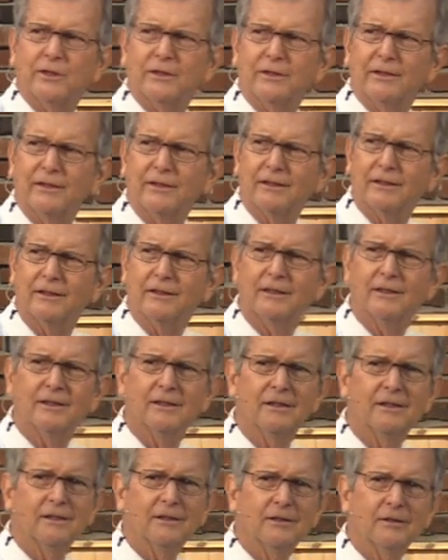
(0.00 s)
isn't it?
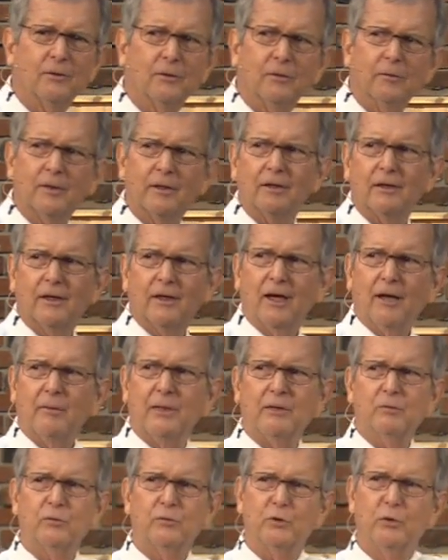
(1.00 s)
I
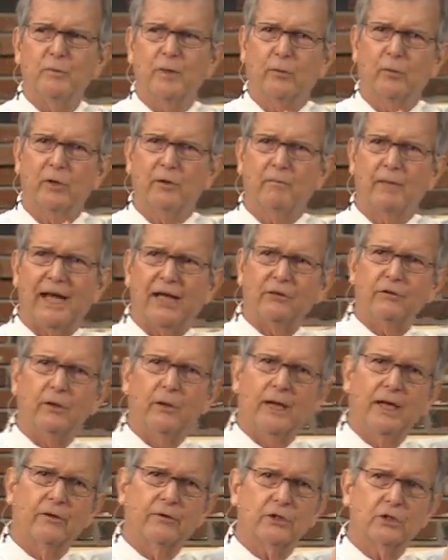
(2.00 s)
mean, do you remember in Matthew
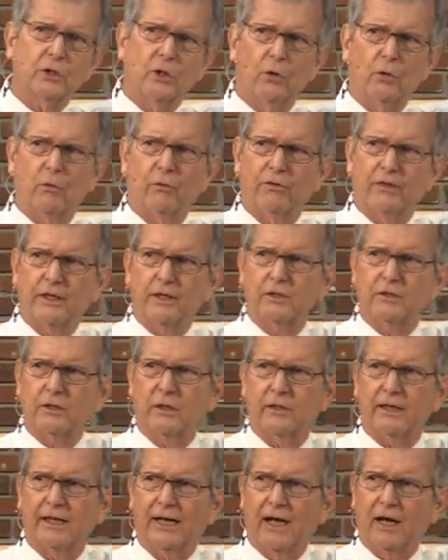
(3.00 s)
how this whole thing
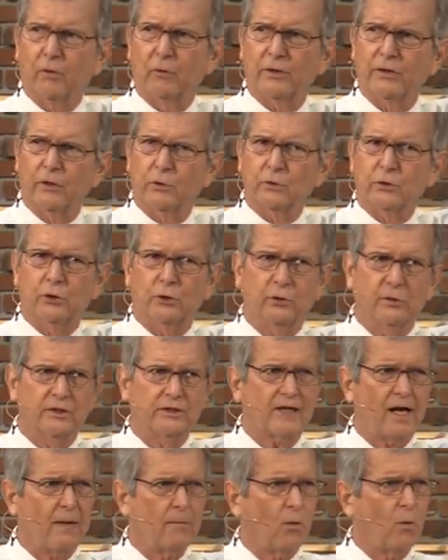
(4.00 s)
started out with those two
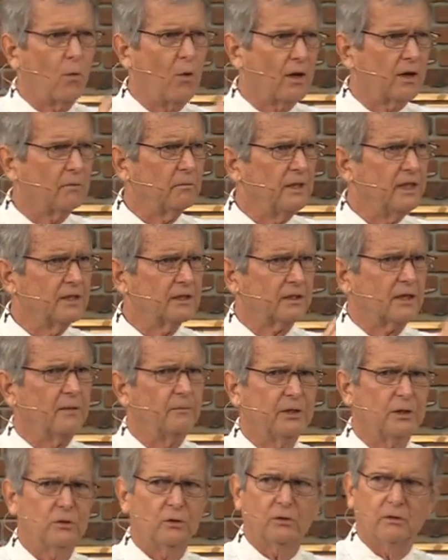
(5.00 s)
disciple wannabes
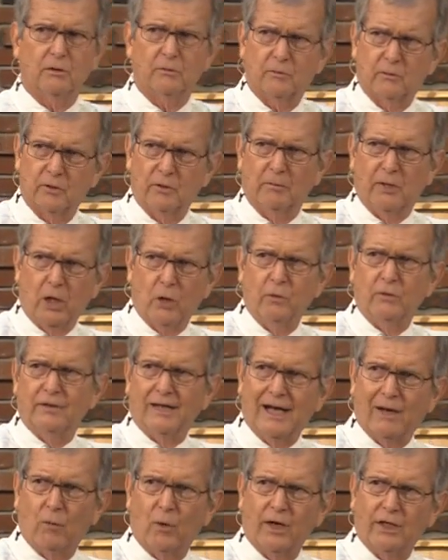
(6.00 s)
coming to the, the boat? And
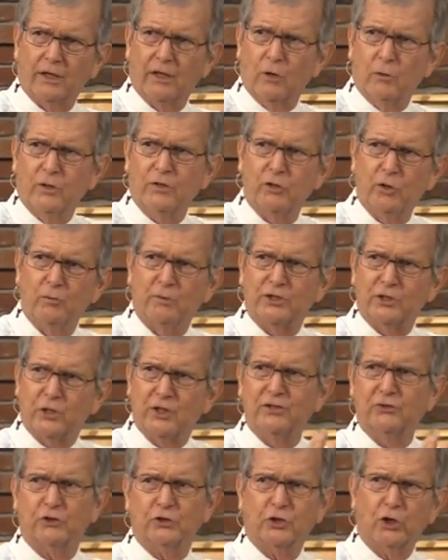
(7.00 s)
I want to go with you, but
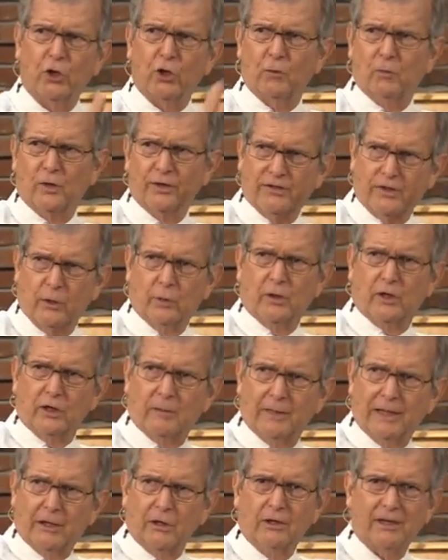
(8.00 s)
Jesus told them what they were going to
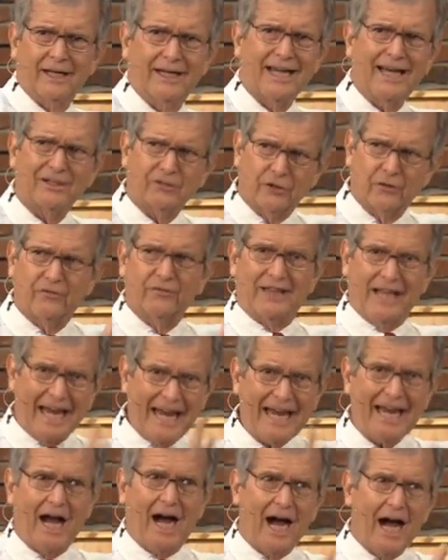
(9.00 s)
be looking at, so
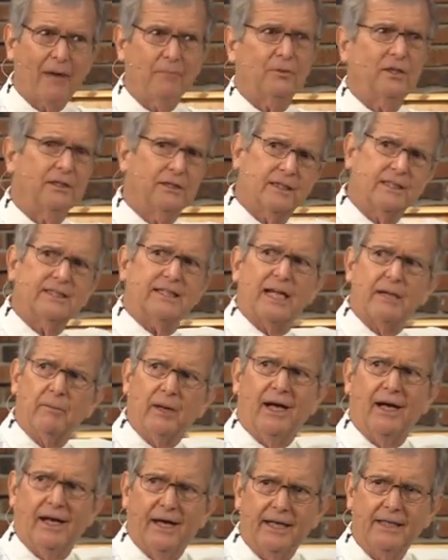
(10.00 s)
they opted to stay
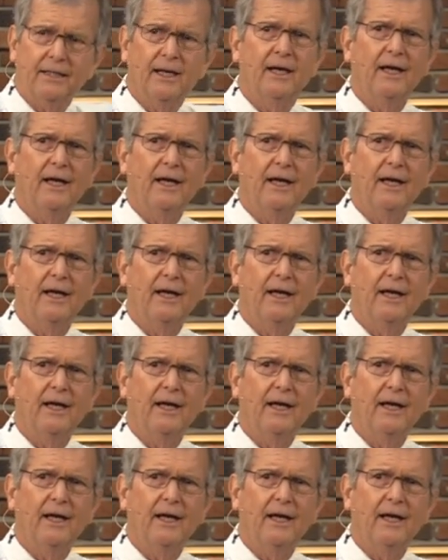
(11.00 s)
behind.